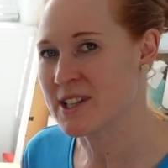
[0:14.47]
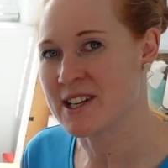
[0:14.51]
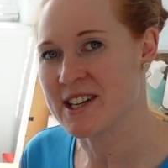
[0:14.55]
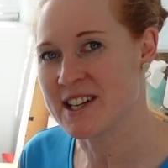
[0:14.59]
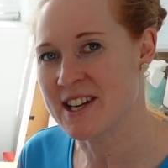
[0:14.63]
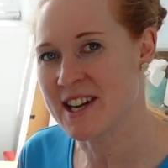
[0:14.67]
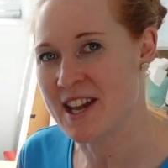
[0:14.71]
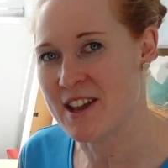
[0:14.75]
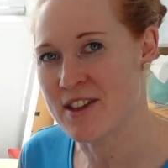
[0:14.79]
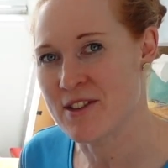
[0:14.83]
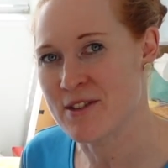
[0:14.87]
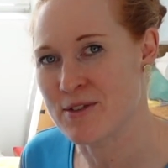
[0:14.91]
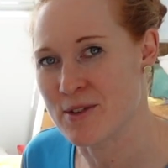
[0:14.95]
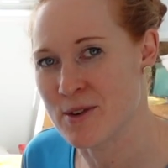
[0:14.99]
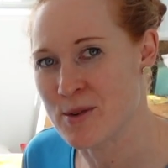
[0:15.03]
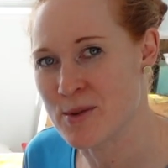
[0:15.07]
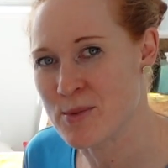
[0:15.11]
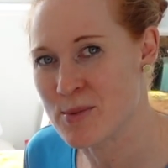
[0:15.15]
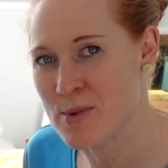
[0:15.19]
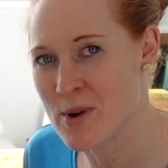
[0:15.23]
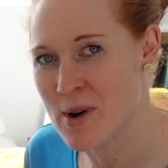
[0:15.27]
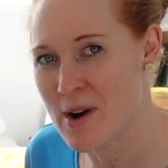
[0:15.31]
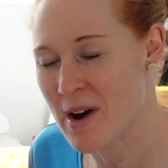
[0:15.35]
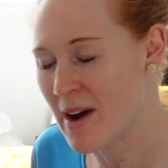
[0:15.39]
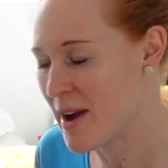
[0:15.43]
going to take you through
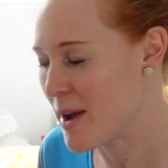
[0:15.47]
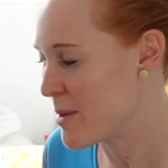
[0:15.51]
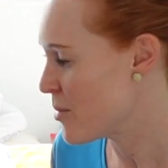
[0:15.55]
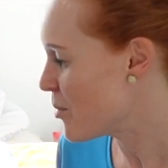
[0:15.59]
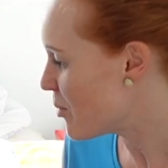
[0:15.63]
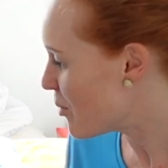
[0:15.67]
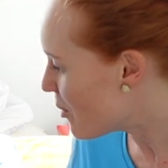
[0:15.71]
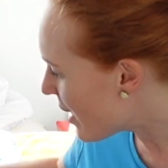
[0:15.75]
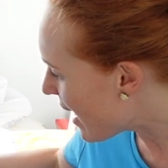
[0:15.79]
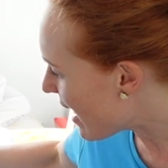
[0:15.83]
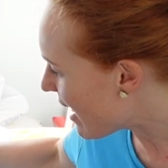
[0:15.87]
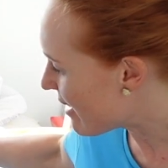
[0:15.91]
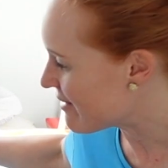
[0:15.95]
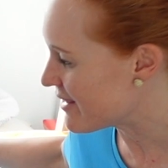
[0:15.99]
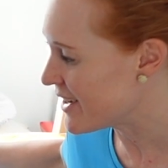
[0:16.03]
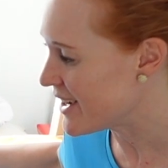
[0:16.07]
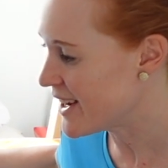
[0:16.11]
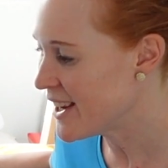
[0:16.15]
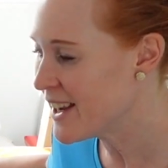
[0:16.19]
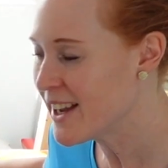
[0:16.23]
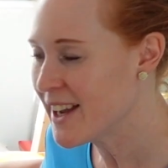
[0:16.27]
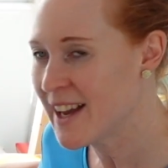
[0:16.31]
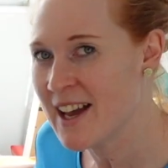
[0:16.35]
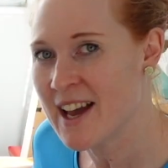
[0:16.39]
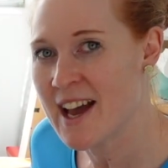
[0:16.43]
what I'm
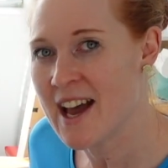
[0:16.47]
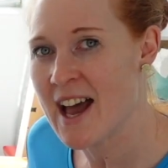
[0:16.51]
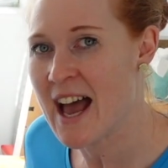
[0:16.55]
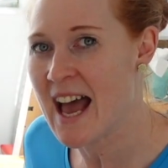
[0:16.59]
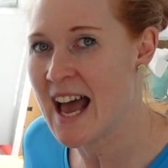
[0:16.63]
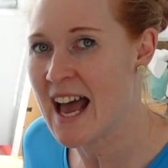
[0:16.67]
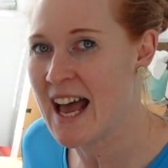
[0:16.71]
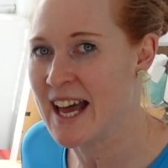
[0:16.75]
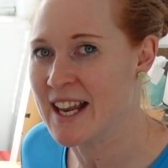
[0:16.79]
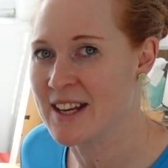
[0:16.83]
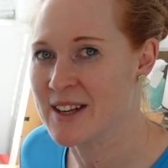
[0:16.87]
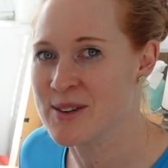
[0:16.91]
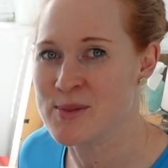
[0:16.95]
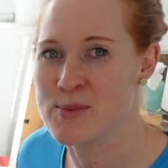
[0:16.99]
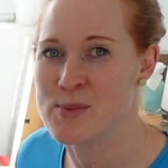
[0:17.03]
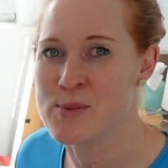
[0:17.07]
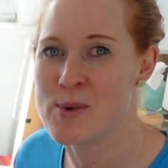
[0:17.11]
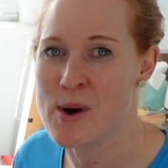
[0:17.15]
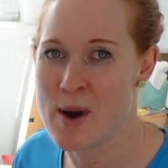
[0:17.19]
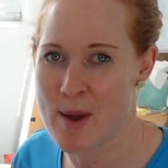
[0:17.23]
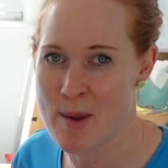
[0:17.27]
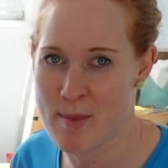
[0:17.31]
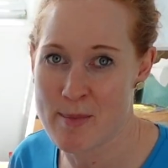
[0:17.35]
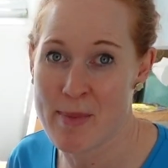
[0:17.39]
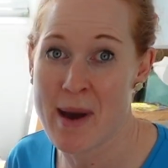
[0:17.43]
wearing and
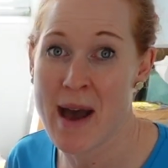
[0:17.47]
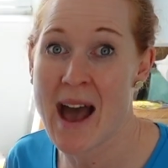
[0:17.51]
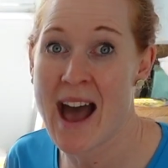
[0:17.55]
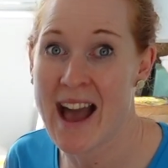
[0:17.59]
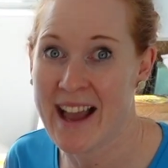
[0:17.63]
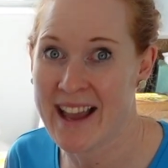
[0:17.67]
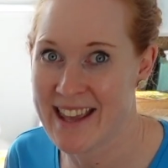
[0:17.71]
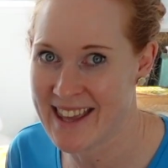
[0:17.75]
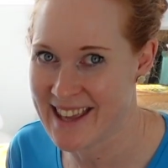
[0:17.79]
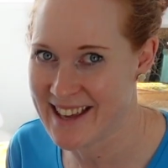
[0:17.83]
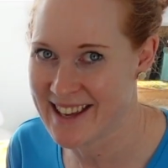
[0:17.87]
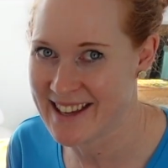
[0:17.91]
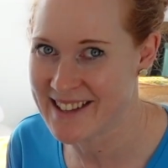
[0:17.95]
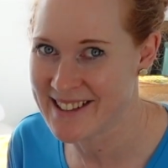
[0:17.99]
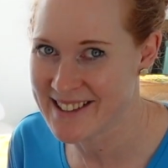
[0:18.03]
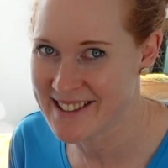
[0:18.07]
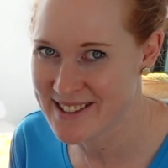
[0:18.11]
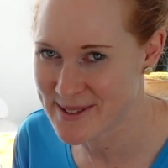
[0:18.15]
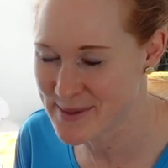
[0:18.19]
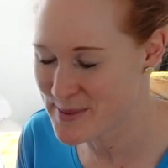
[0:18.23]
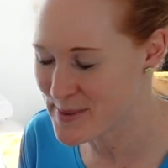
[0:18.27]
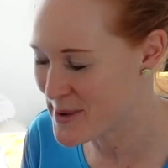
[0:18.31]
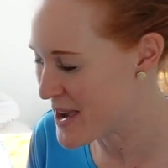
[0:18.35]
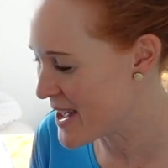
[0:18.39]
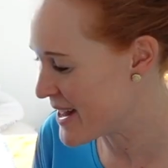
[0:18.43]
what I'm packing
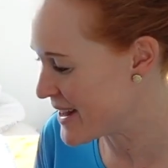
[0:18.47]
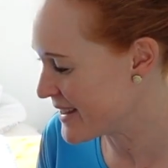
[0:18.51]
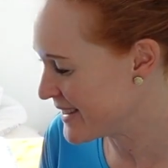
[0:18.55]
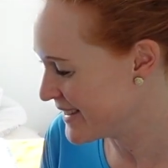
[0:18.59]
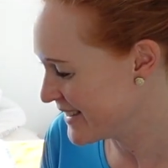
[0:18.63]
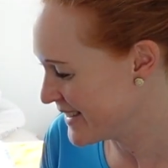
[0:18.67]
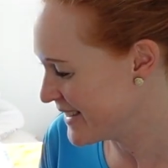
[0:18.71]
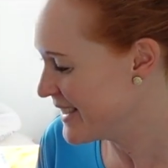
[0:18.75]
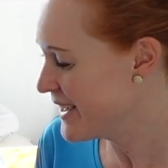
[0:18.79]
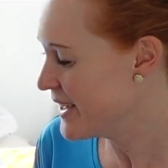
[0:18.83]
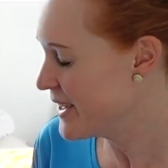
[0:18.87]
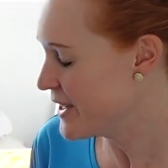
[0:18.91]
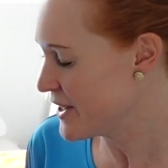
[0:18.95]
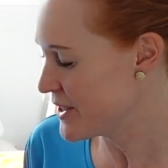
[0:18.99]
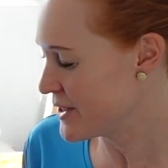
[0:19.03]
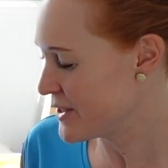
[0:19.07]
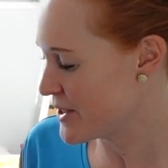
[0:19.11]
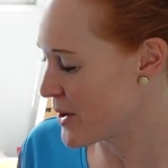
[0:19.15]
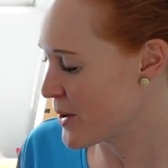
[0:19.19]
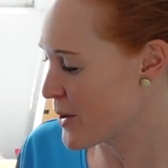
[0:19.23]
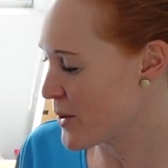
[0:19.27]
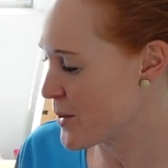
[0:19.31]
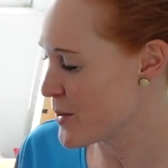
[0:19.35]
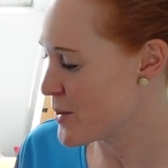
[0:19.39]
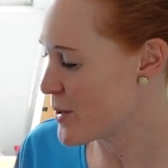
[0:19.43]
as well.
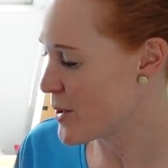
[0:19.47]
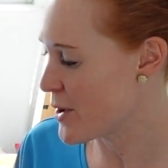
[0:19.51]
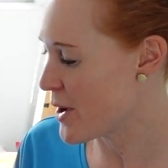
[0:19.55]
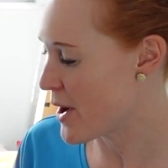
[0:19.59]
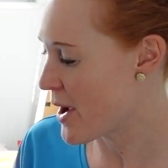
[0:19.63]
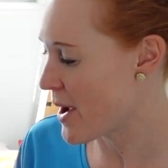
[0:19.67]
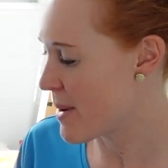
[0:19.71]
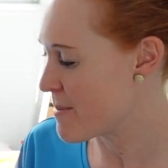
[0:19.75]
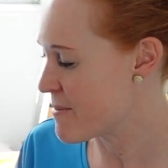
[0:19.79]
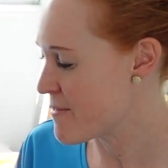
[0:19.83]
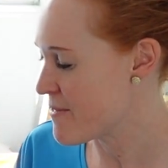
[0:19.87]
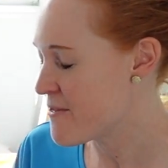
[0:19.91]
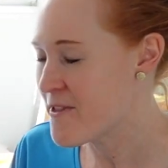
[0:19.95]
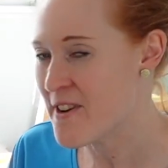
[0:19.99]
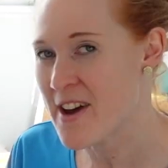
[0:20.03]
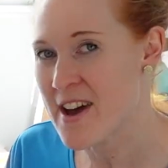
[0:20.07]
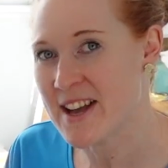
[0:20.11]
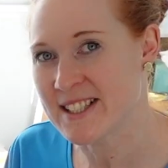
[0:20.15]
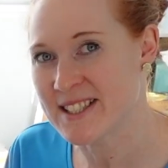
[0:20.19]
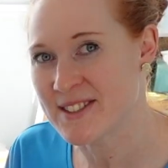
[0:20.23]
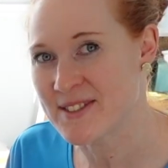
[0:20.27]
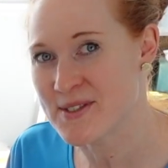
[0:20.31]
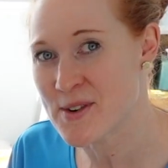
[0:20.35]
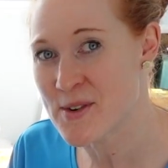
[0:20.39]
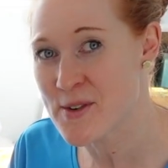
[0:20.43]
So
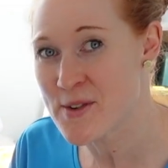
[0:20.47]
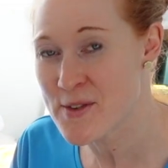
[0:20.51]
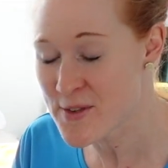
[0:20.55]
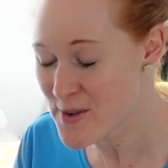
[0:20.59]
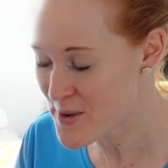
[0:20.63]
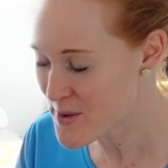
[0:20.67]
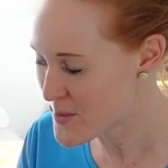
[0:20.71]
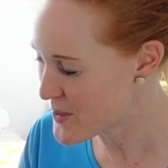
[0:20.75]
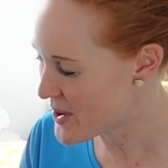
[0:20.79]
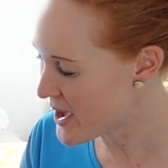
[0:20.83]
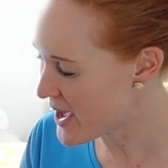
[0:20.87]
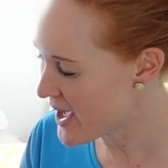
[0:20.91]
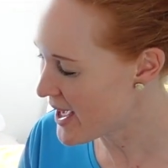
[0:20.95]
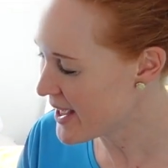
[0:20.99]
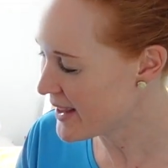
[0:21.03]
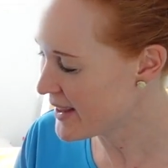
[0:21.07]
first of all, footwear.